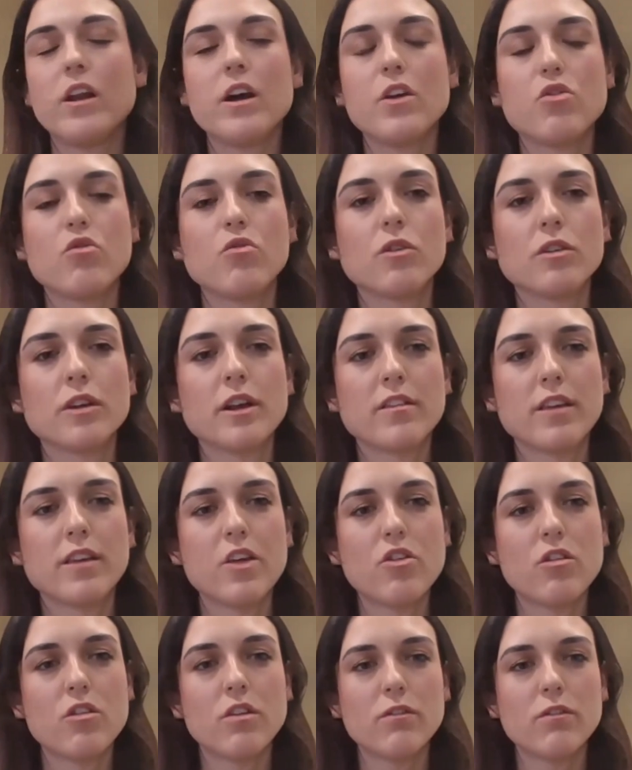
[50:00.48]
for the large
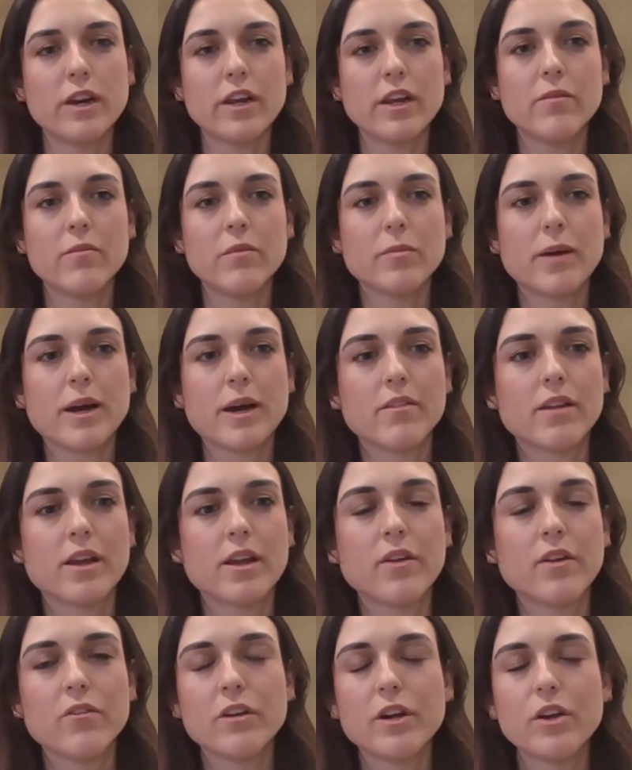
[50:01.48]
organisation, it really comes back
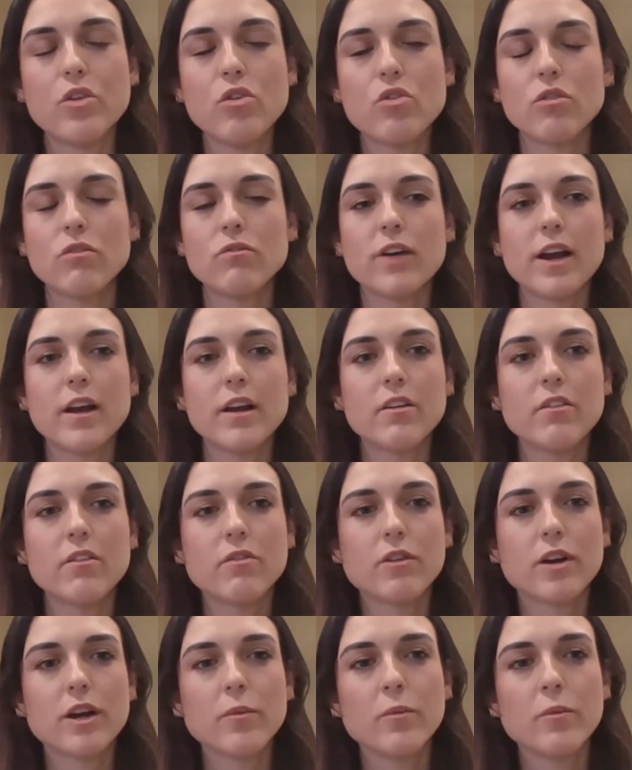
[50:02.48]
to having a really strong value
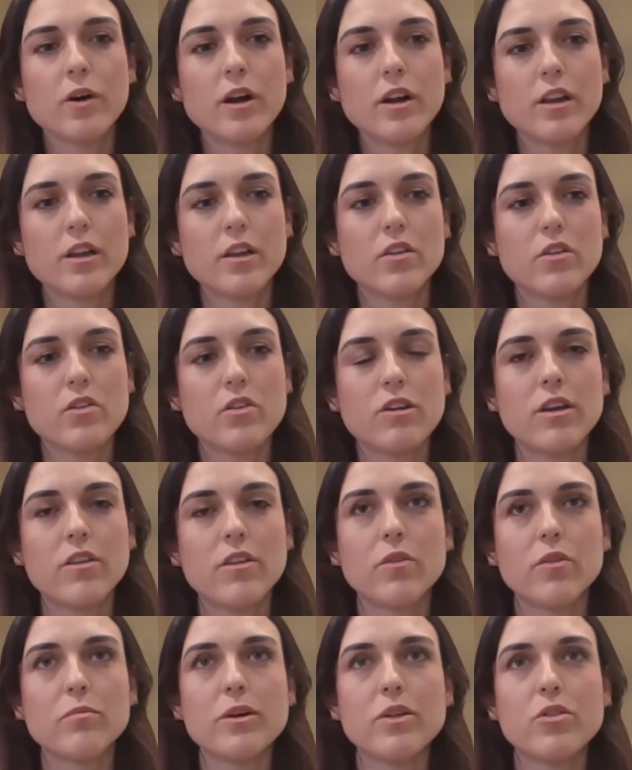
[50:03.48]
framework. And as
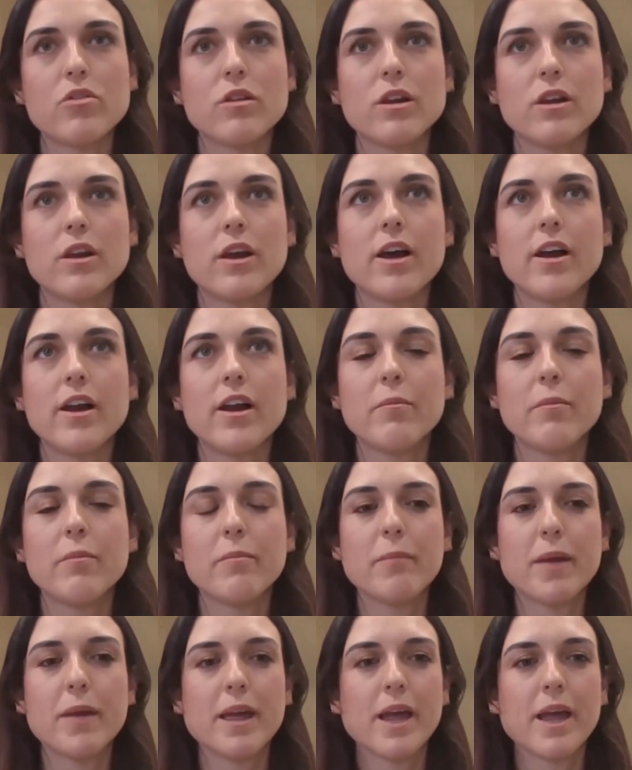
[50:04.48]
Tracey was mentioning earlier,
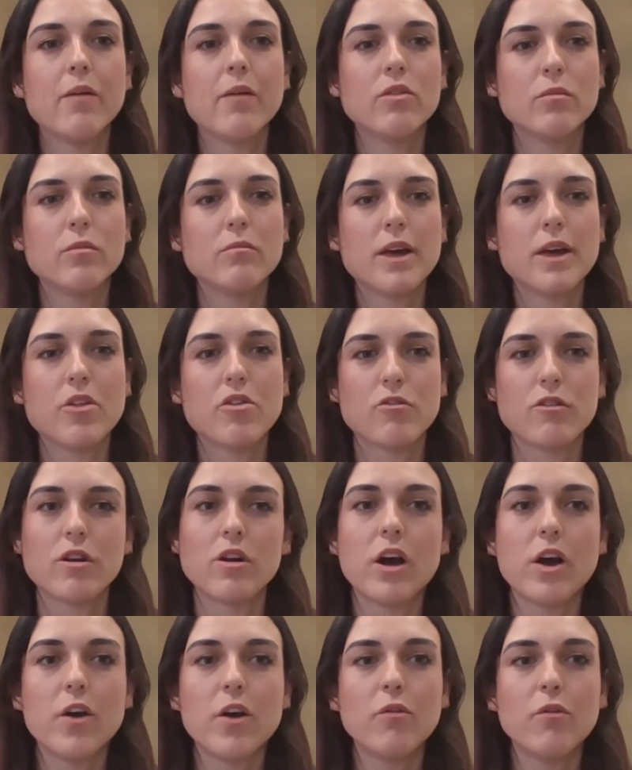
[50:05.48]
being able to measure
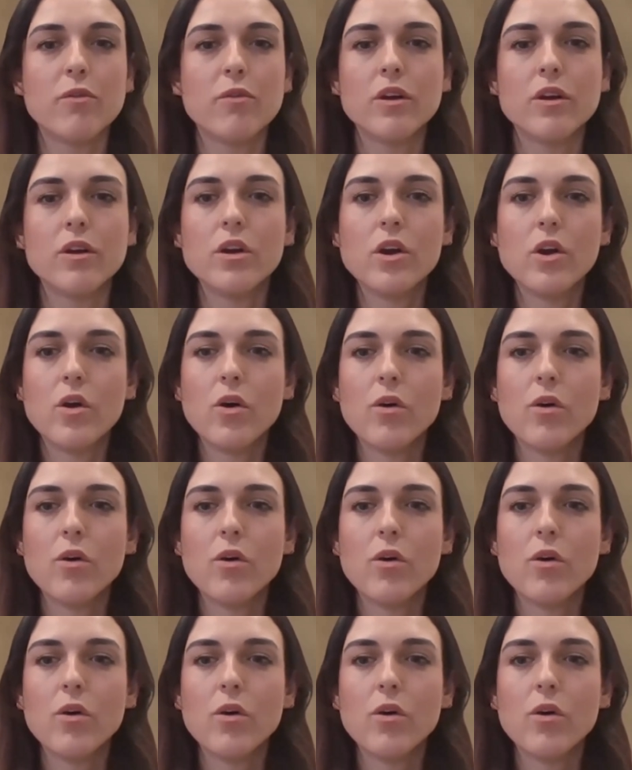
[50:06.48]
and kind of